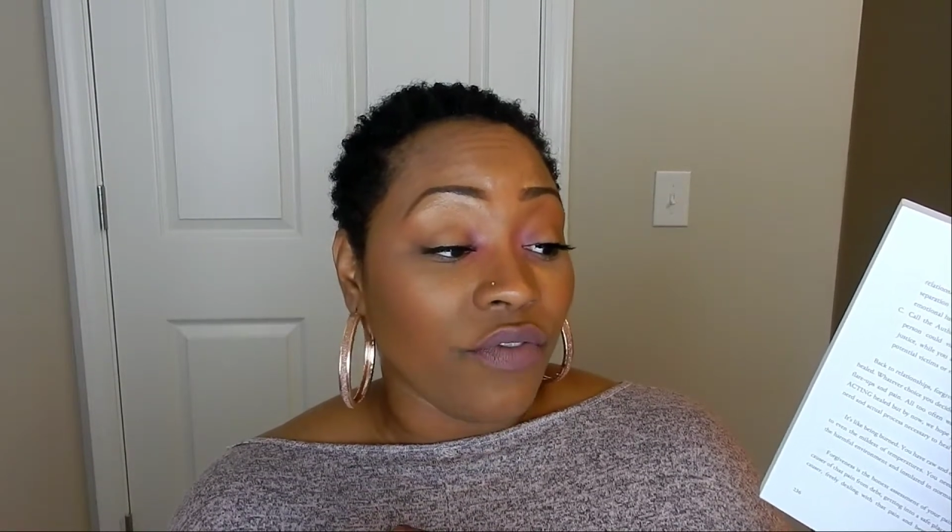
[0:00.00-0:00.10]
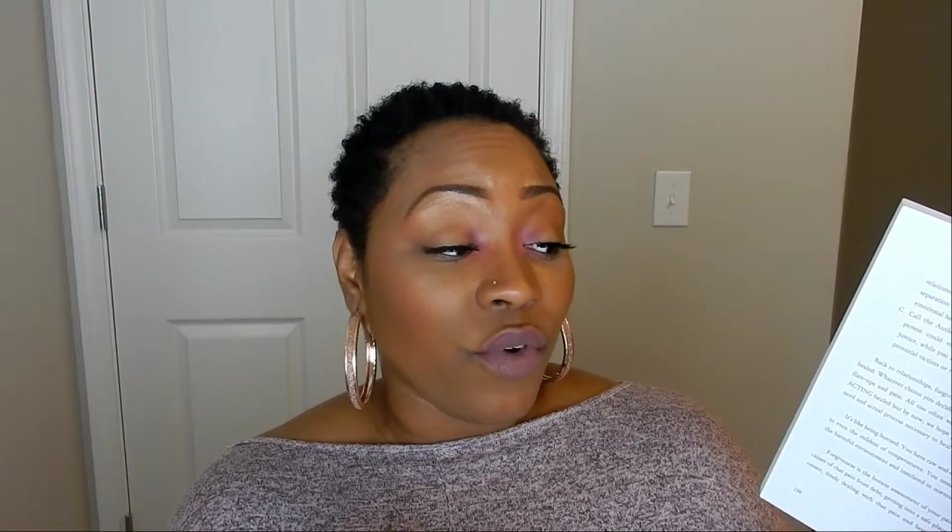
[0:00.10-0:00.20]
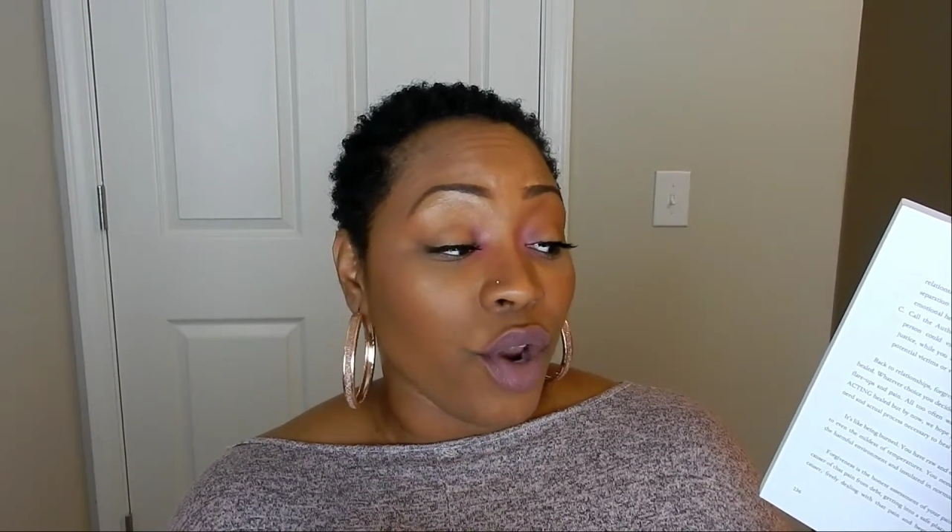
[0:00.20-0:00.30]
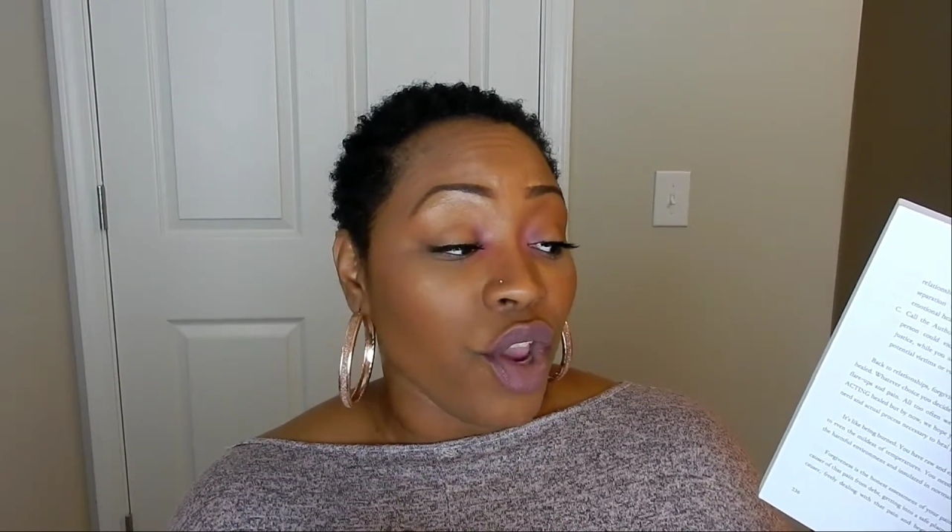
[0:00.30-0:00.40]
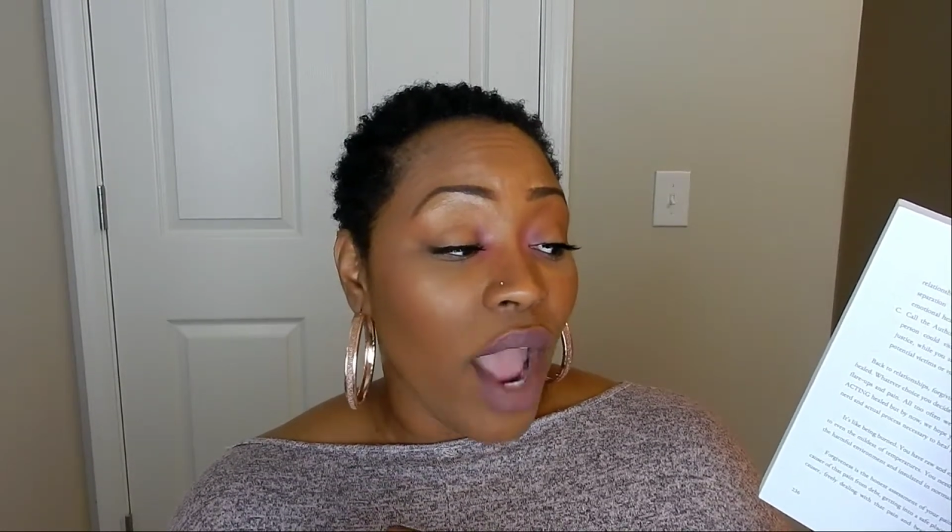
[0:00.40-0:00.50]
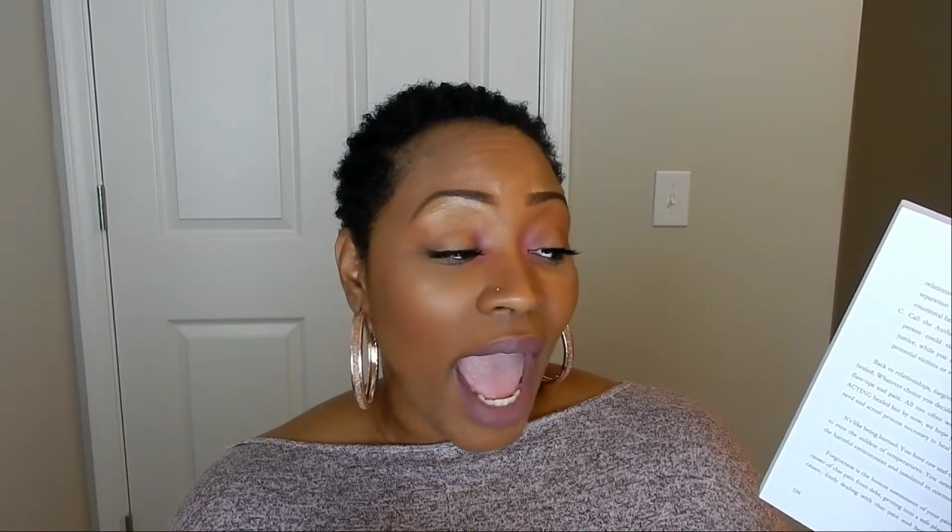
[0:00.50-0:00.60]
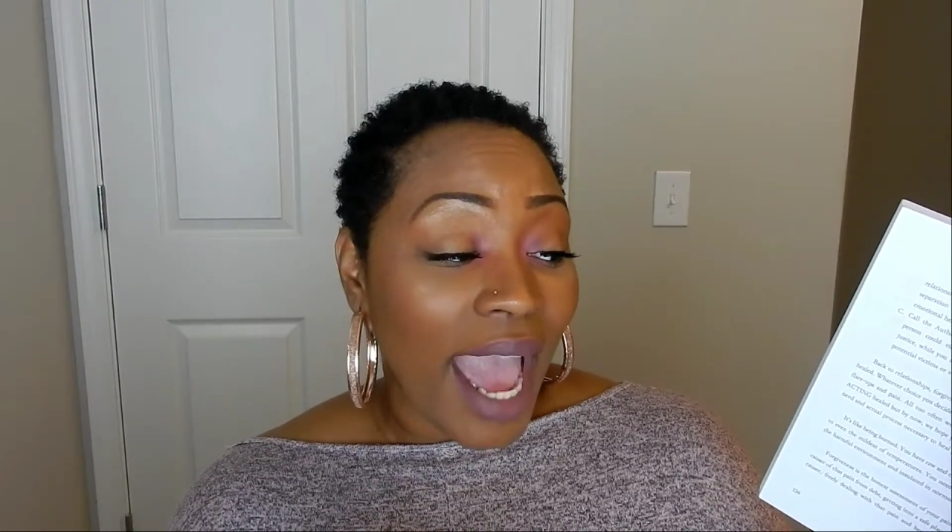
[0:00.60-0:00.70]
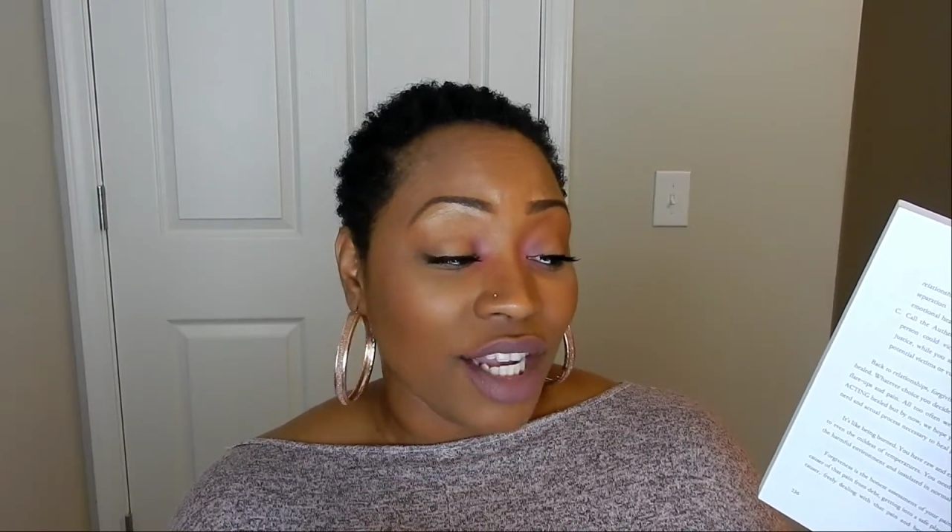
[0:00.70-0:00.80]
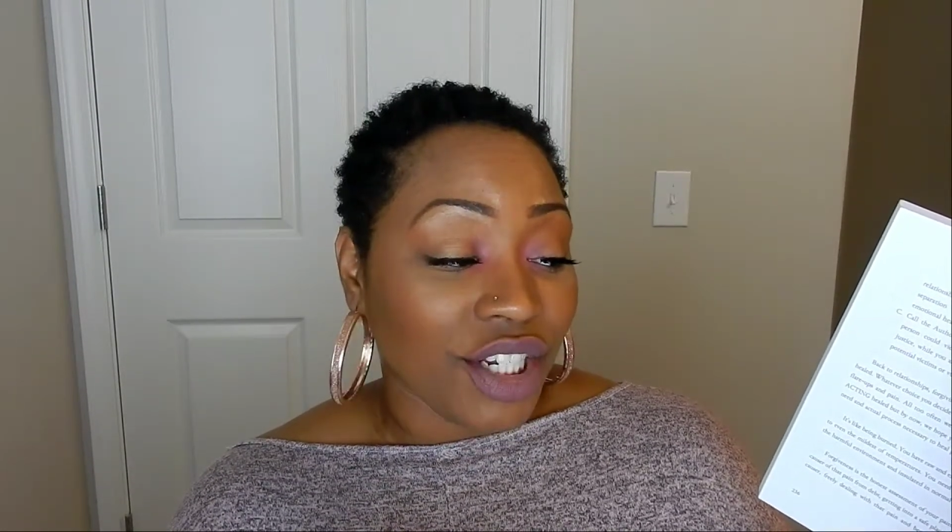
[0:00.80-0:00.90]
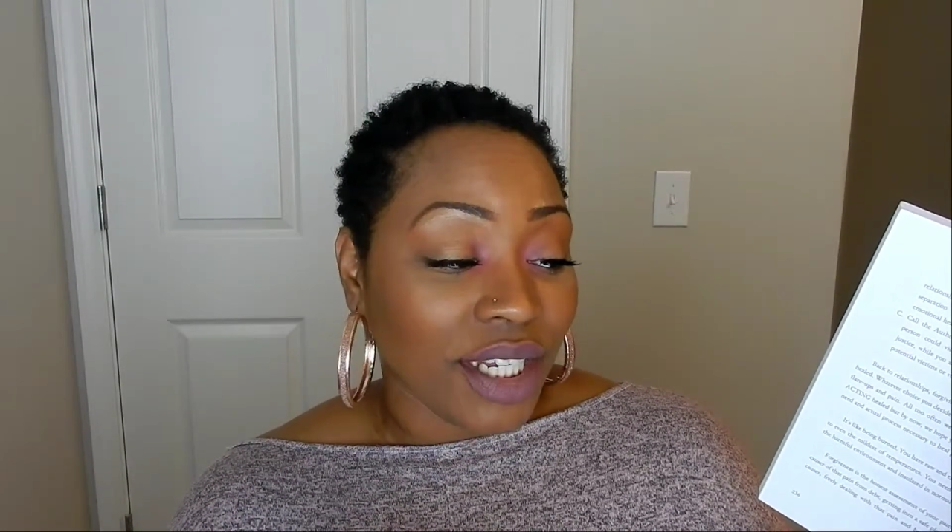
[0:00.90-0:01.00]
for your
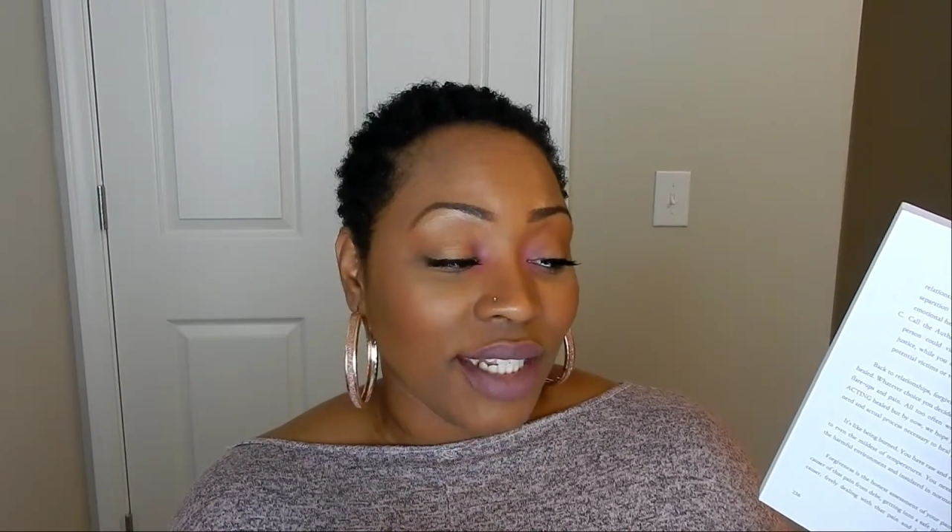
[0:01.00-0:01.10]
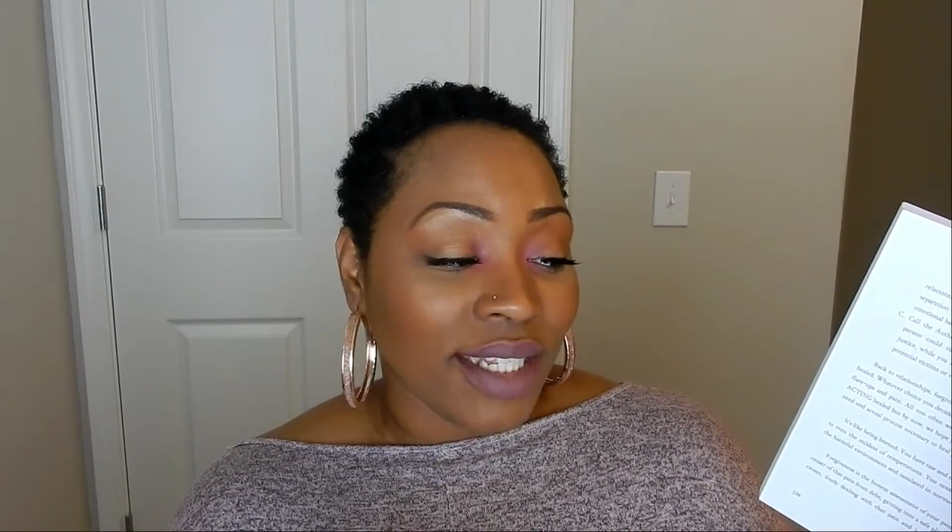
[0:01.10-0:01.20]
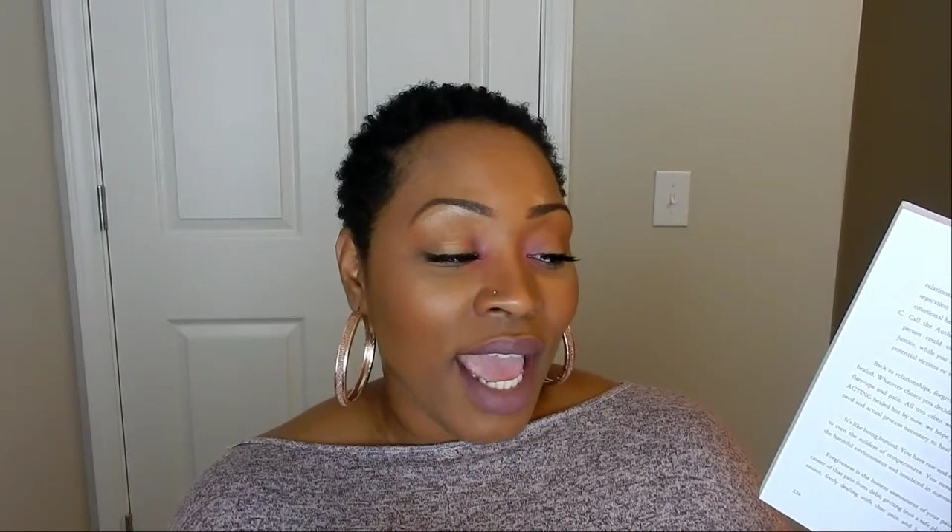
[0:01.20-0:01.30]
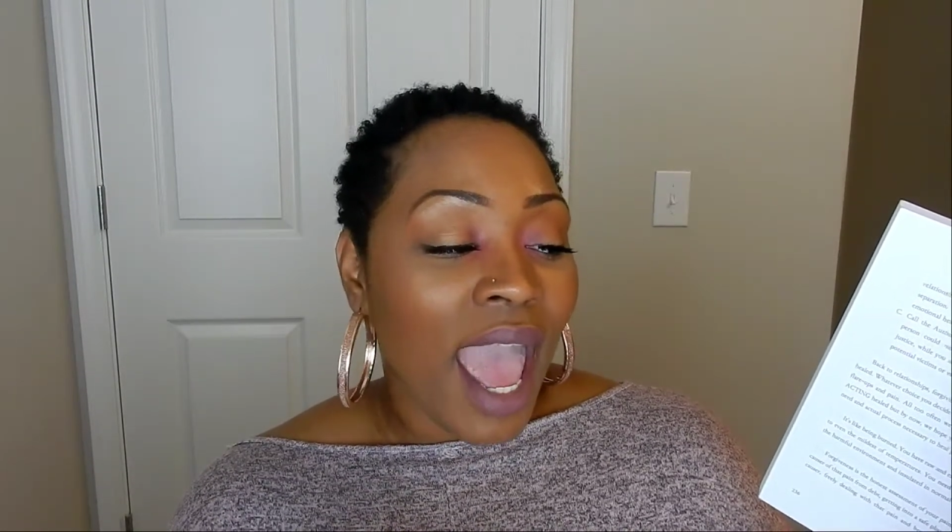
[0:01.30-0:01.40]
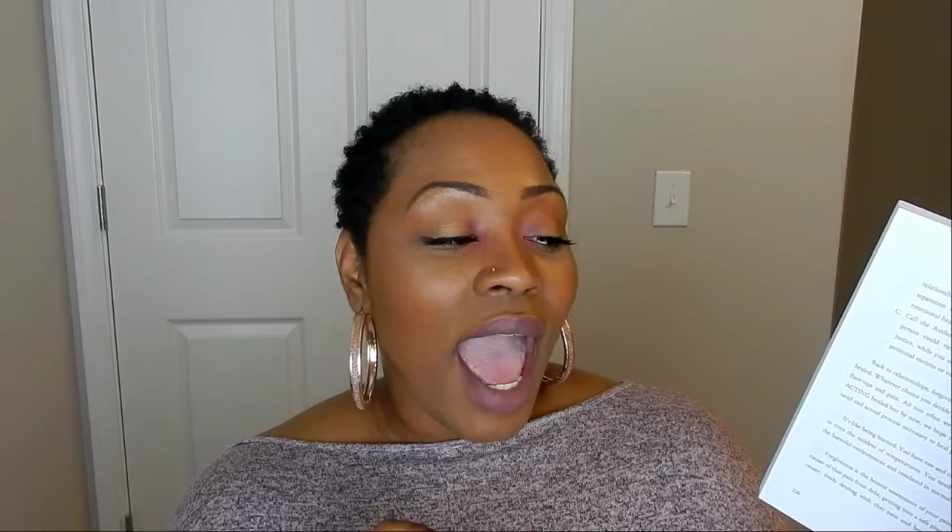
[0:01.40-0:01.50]
actions